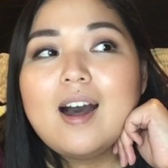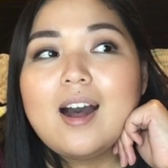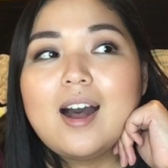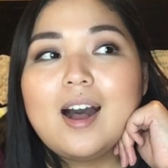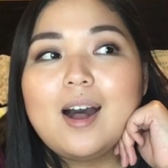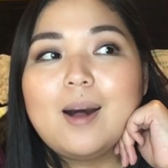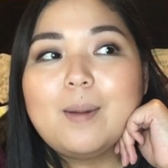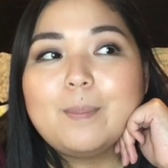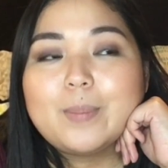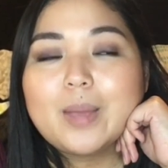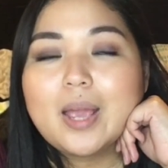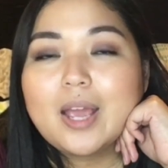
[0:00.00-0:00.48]

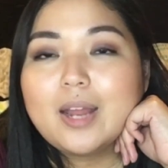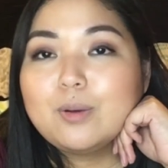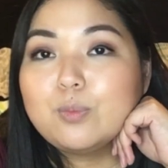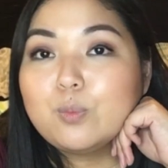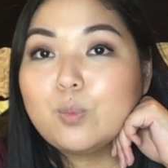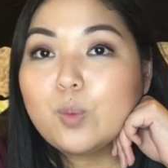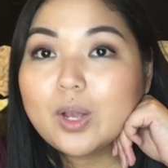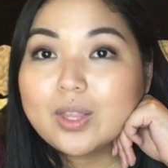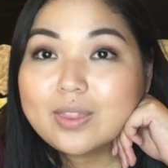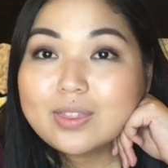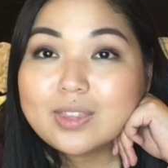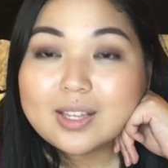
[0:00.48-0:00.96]
Um,
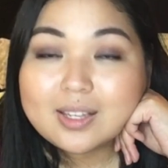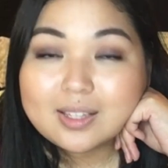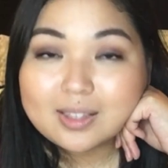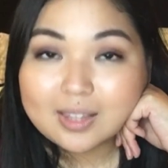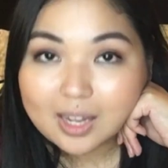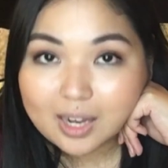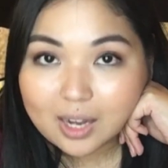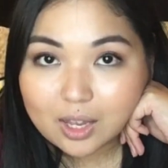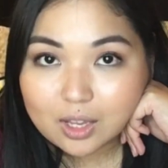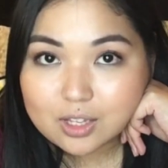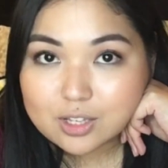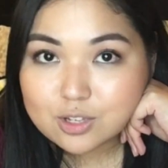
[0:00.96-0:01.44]
and one thing
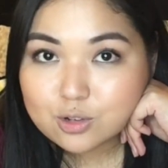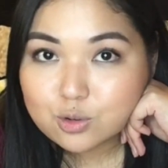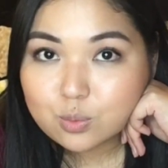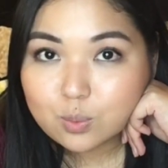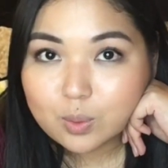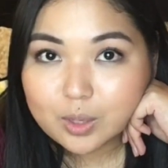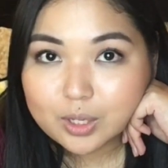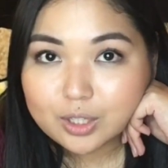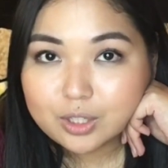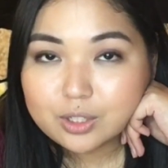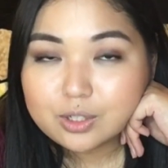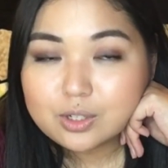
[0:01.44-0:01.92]
that I do
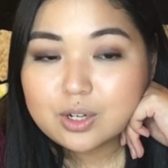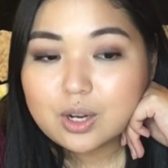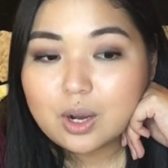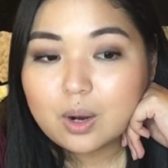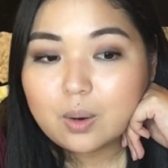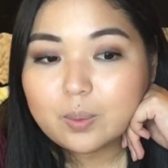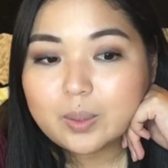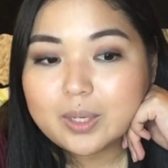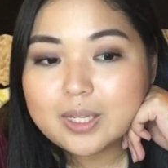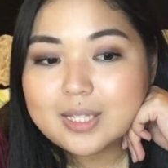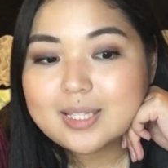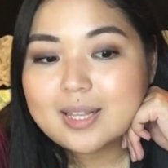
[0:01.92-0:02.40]
want to
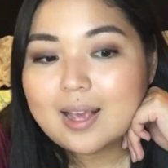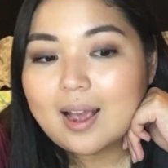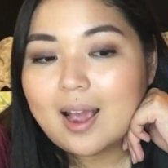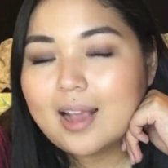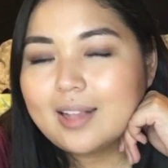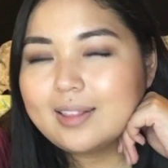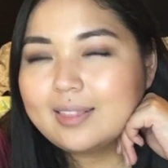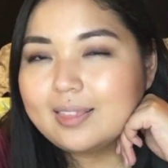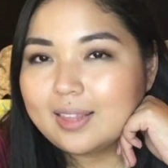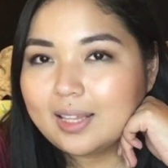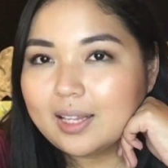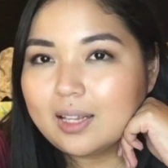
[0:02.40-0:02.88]
note is that
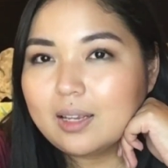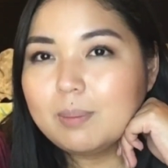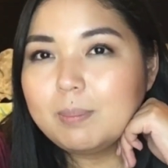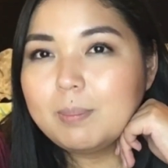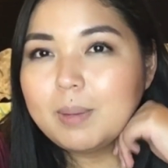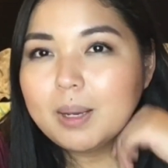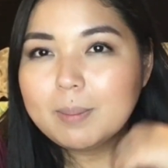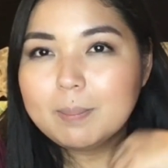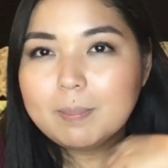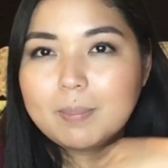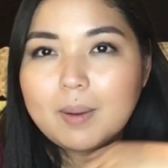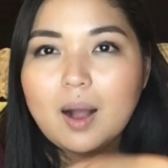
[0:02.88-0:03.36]
I think
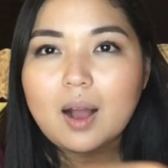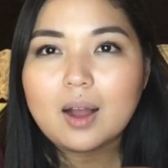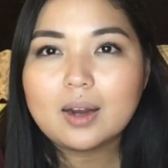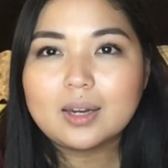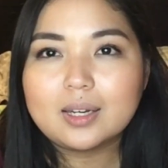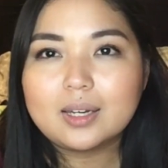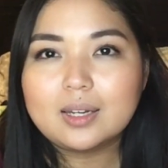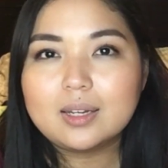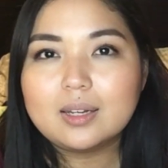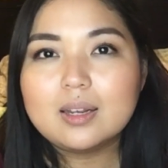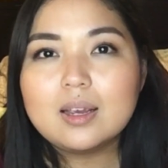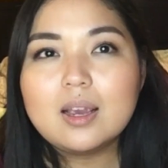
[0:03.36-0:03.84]
my
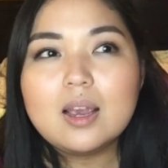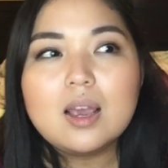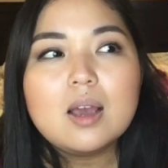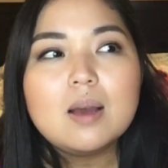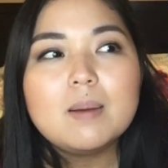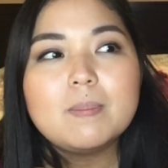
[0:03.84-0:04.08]
body,